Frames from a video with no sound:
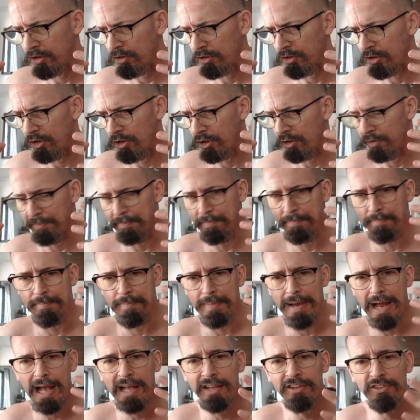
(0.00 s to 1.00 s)
the
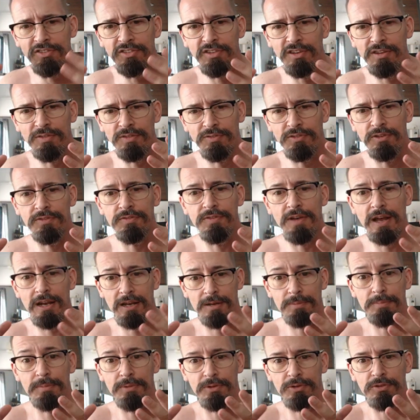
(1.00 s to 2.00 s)
massive
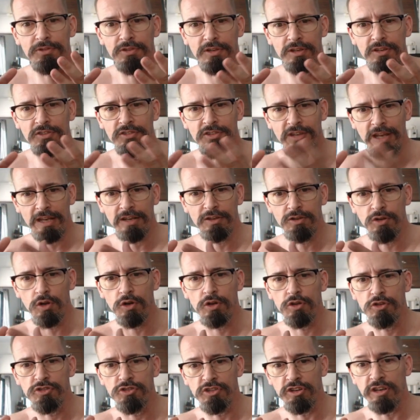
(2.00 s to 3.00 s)
developments in
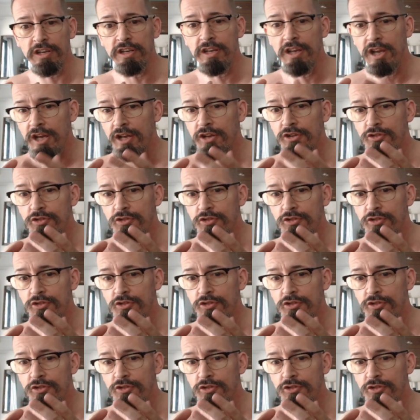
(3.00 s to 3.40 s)
technology